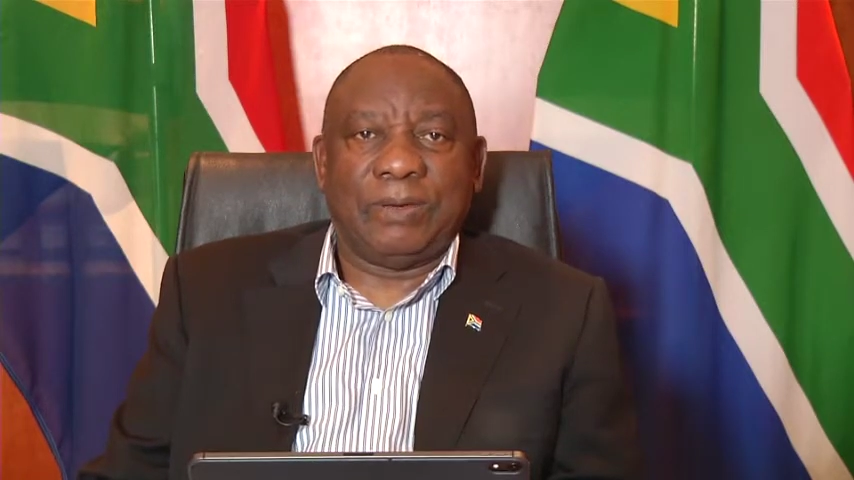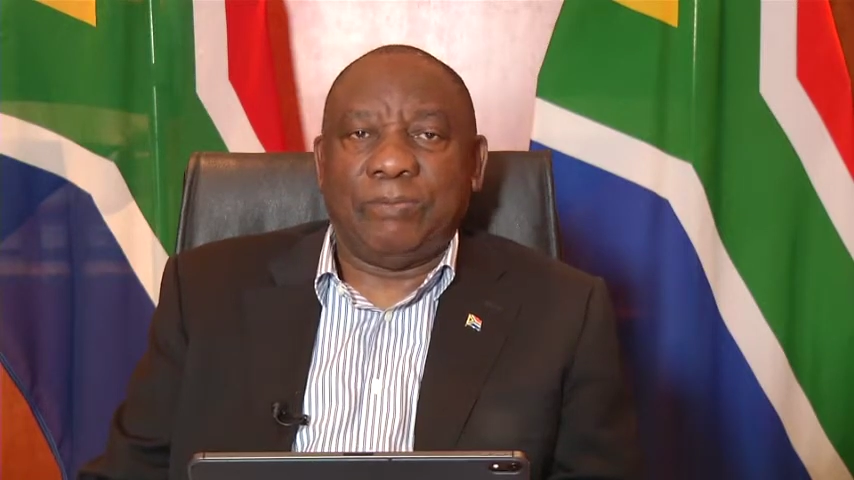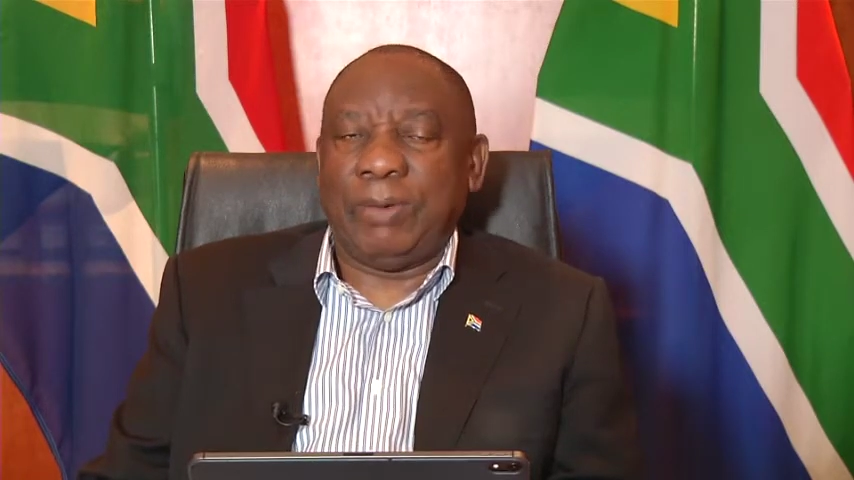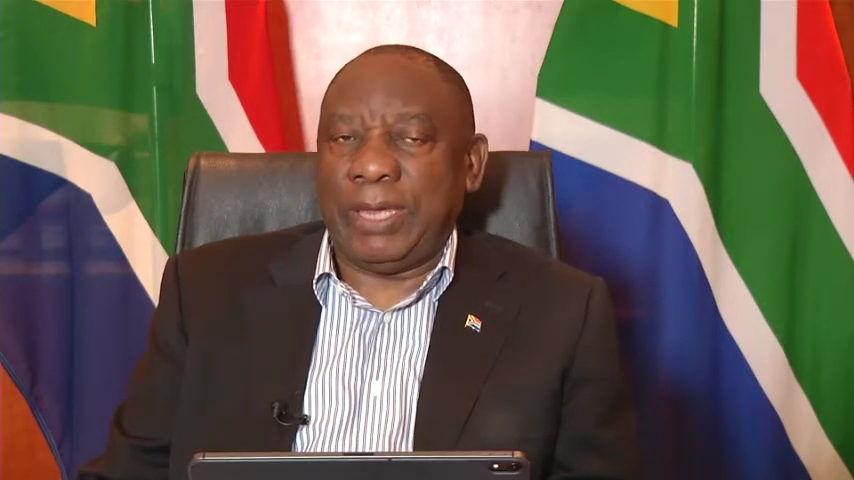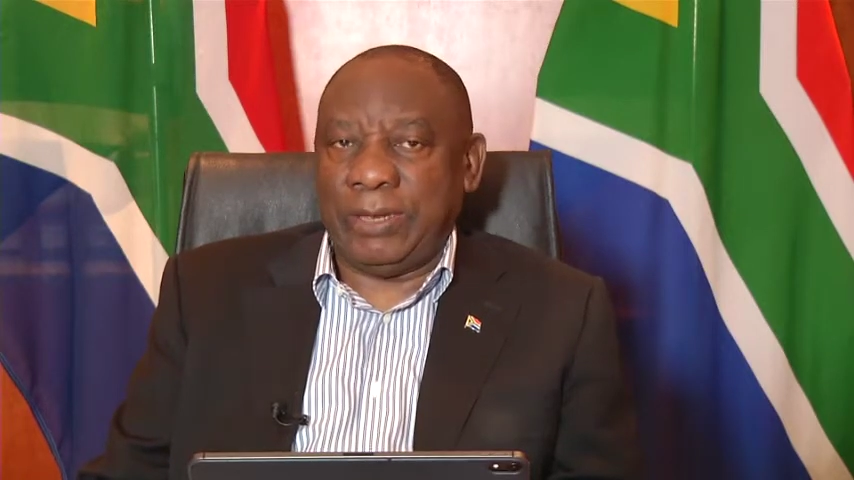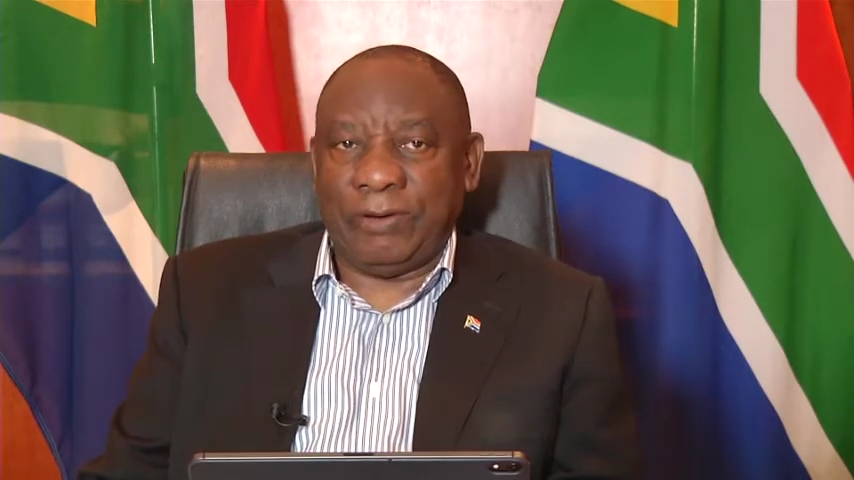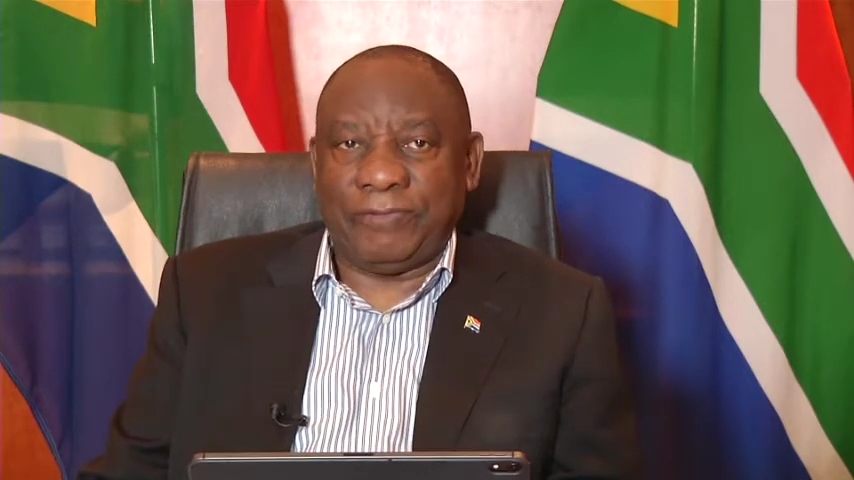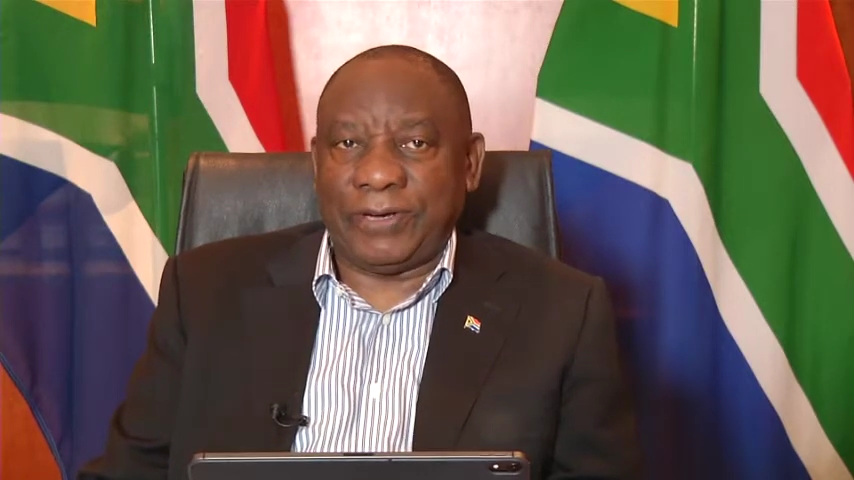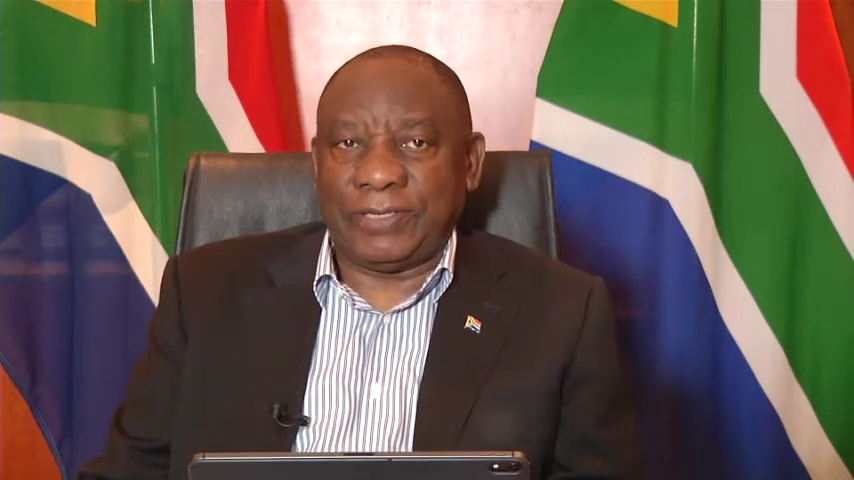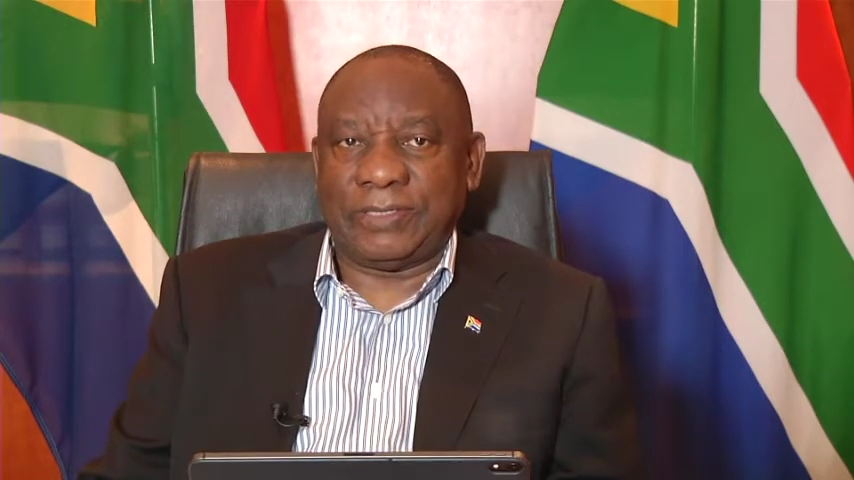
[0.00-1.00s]
Many
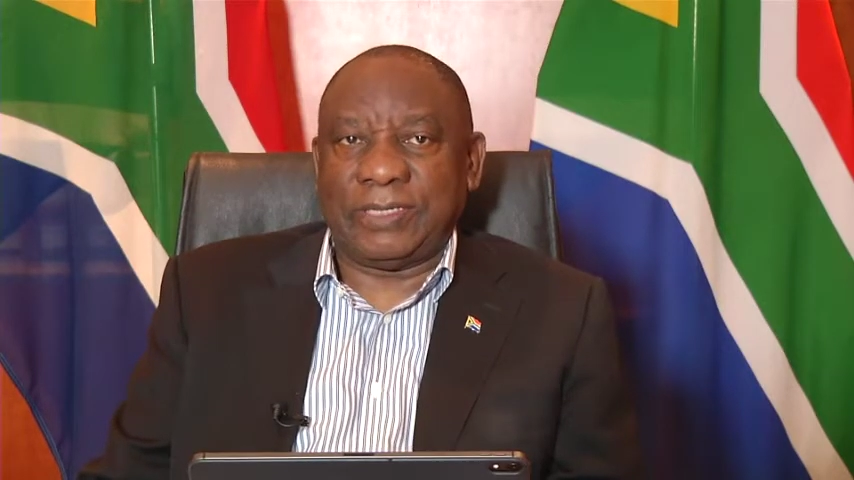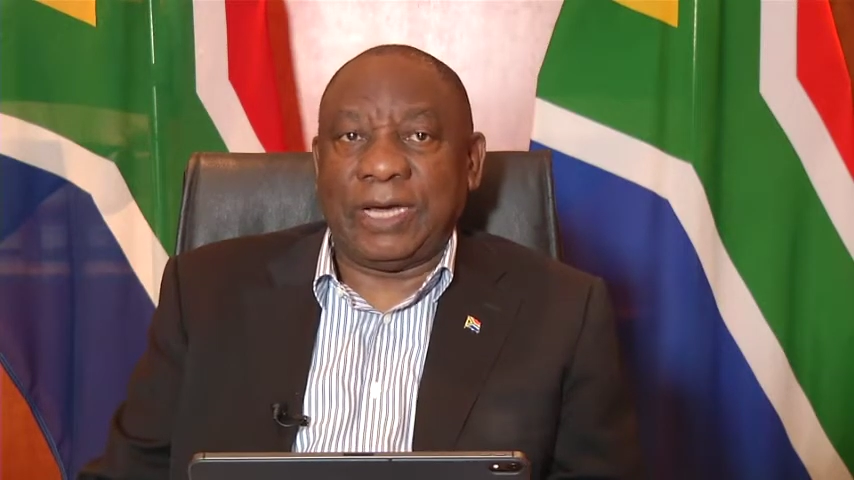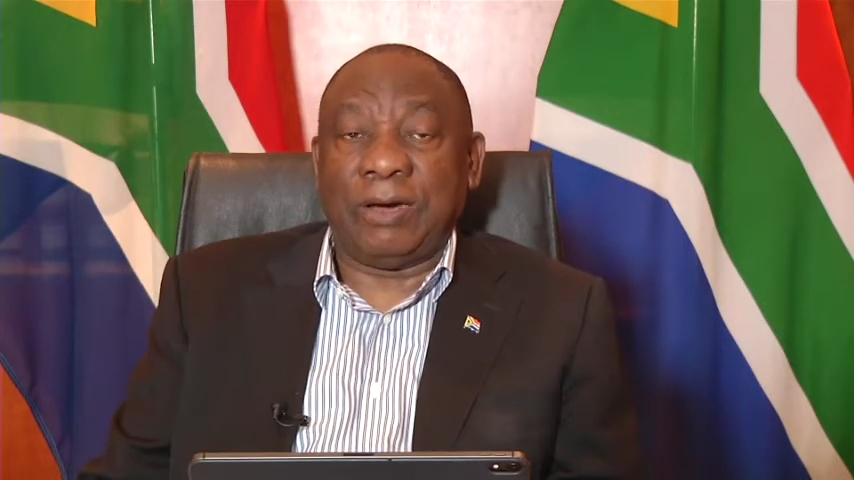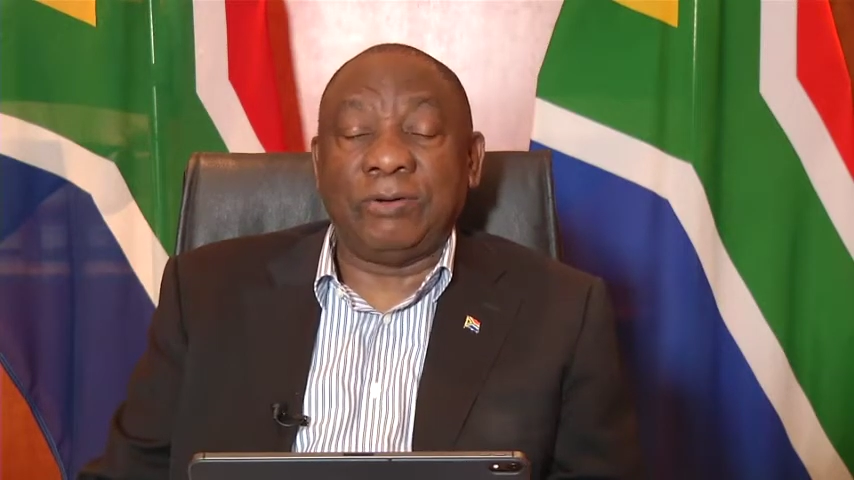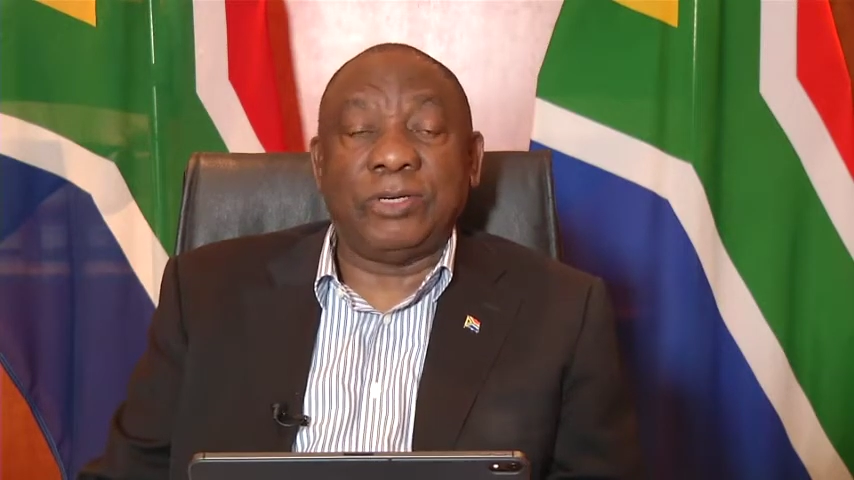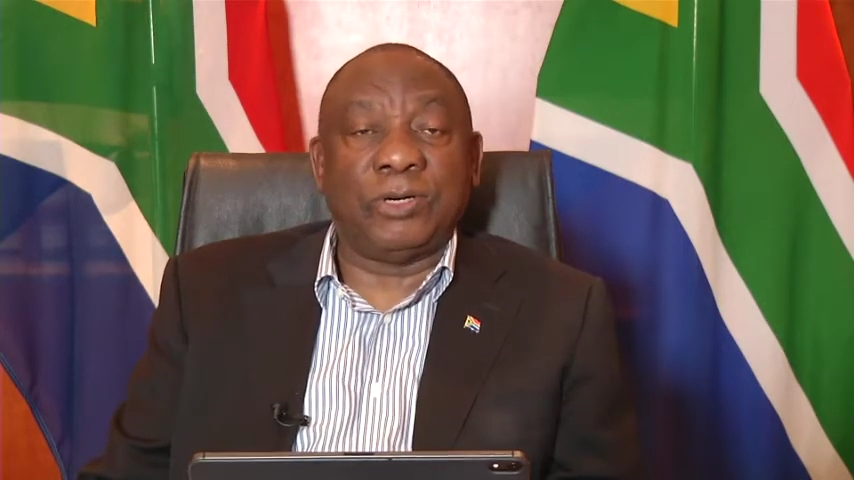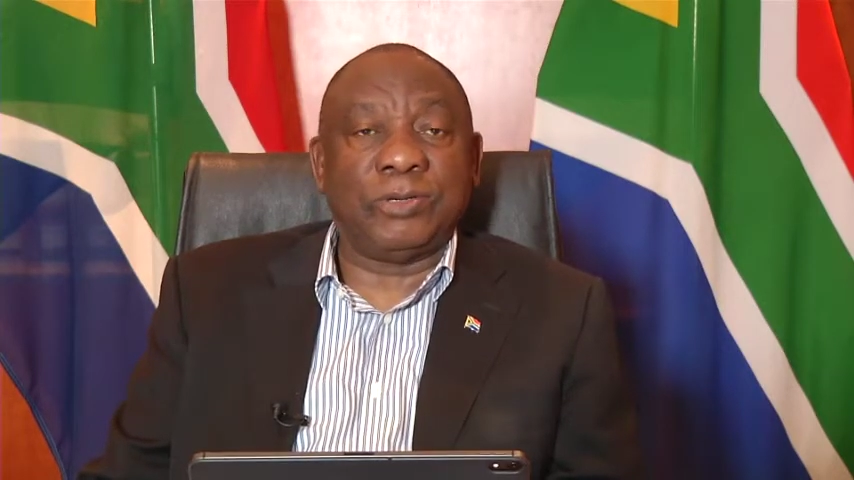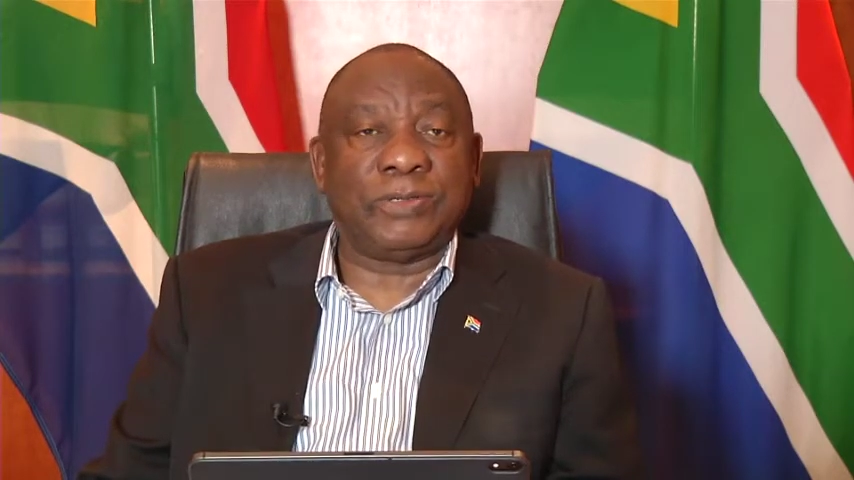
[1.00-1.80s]
of us now know